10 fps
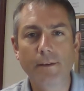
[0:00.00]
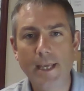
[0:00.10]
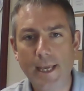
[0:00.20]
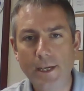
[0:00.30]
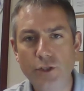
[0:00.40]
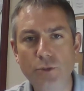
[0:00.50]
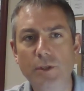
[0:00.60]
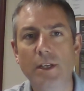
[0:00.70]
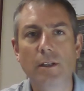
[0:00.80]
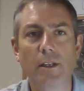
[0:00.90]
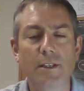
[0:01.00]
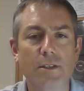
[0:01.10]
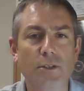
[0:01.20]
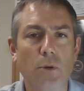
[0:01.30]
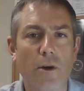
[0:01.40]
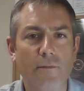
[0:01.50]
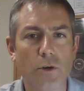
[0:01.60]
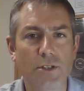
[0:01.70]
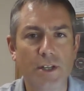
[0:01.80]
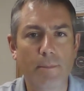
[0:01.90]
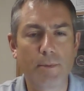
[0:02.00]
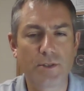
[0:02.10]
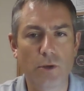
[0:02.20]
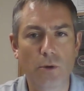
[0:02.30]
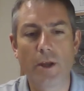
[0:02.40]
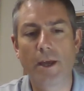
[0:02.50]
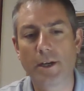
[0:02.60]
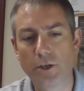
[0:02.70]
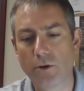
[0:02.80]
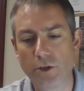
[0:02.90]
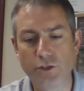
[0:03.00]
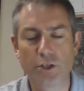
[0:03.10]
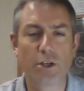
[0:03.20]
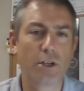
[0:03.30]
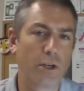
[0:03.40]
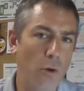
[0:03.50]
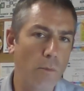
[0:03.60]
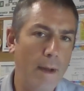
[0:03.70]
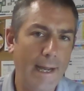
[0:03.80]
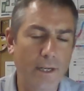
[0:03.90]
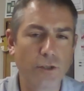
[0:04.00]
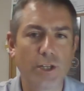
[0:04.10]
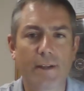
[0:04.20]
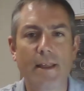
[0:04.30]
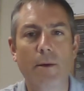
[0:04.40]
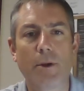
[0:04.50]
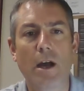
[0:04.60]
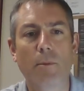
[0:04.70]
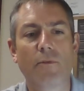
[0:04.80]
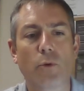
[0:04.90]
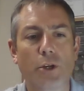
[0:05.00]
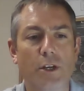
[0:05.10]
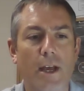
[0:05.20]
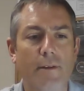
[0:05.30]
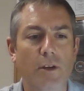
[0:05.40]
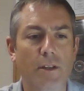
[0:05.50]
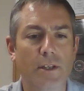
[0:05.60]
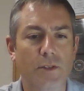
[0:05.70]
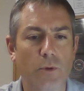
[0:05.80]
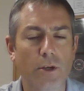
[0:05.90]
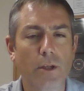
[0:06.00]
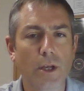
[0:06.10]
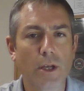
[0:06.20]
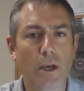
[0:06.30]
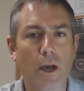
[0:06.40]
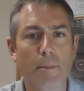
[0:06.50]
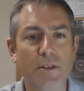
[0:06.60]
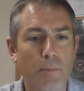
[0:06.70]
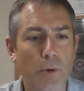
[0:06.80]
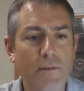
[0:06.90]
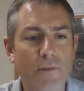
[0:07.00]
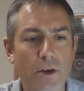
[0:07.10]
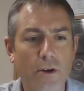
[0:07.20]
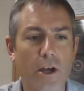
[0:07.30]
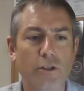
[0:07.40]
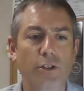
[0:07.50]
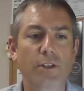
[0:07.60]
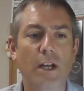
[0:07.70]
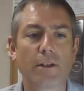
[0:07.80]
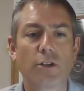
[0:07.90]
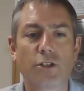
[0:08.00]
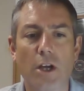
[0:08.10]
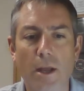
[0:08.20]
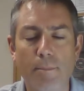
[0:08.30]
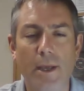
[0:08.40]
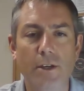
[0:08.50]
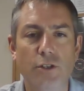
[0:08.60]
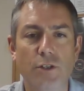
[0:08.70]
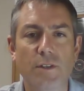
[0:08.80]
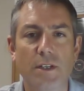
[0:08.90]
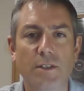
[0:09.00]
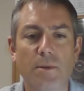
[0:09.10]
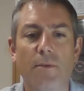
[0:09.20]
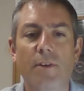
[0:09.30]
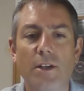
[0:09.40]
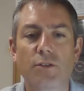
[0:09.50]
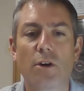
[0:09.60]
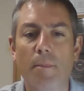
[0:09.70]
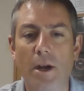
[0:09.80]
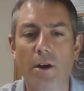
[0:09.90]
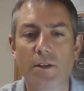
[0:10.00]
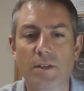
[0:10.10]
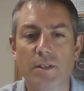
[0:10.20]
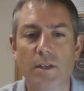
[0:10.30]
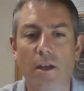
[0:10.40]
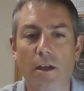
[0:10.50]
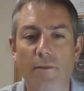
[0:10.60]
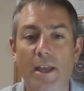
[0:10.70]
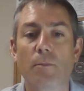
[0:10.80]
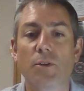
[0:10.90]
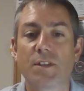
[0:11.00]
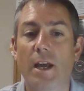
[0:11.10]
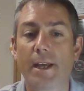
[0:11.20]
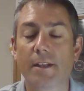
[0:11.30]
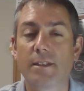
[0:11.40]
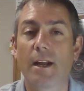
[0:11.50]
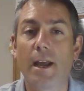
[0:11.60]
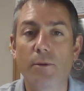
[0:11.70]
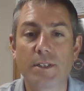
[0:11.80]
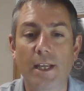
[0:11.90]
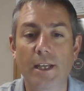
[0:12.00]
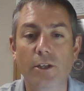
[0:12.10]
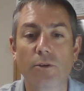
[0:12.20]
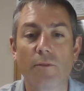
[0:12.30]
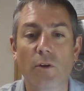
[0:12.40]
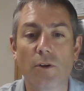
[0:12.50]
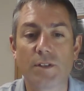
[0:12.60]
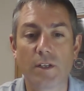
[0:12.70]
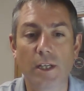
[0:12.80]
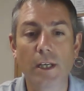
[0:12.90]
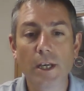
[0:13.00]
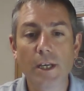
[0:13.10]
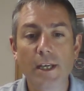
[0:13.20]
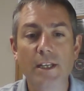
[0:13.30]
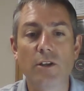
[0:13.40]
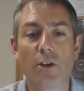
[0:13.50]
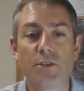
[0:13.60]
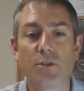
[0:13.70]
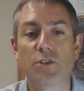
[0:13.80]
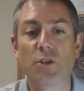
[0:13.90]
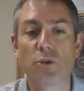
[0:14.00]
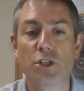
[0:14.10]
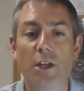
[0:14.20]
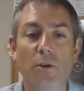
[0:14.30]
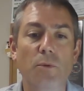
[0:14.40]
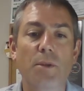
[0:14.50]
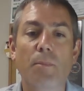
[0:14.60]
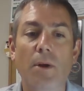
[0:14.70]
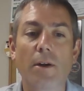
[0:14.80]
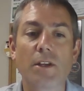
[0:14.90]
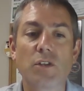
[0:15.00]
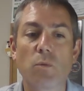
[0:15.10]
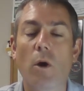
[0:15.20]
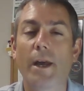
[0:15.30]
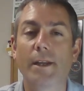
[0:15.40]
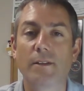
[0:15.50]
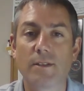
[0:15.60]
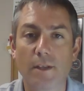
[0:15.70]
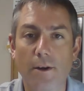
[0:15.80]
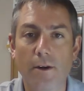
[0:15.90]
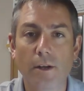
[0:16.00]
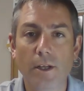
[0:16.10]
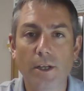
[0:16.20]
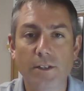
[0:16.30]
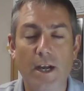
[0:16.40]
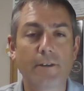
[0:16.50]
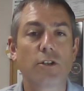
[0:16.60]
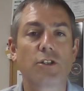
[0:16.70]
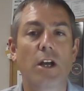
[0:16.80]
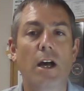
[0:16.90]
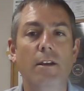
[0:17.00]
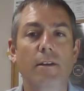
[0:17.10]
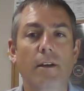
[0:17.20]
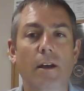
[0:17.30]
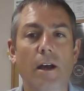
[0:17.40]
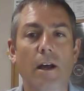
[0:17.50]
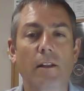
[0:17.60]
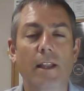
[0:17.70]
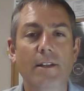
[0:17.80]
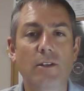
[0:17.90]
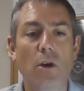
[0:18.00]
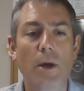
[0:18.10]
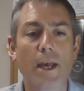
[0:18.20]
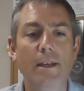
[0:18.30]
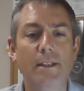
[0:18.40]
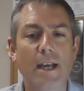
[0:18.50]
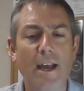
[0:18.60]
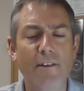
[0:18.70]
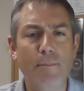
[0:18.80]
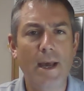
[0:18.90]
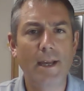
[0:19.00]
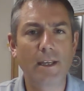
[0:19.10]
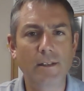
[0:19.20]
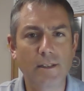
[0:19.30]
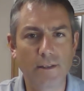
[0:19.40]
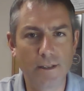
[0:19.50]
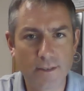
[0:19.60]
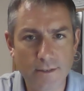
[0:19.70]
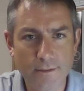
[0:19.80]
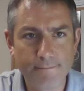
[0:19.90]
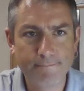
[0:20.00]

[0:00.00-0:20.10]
case you didn't listen to our first episode, I'd encourage you to go back and check that one out before you dive into this one. Uh, but as a brief introduction, Dr. John Patience is a professor emeritus of animal science at Iowa State University. He's also associated with the Prairie Swine Center. Dr. John, uh, let's go ahead and dive back into this.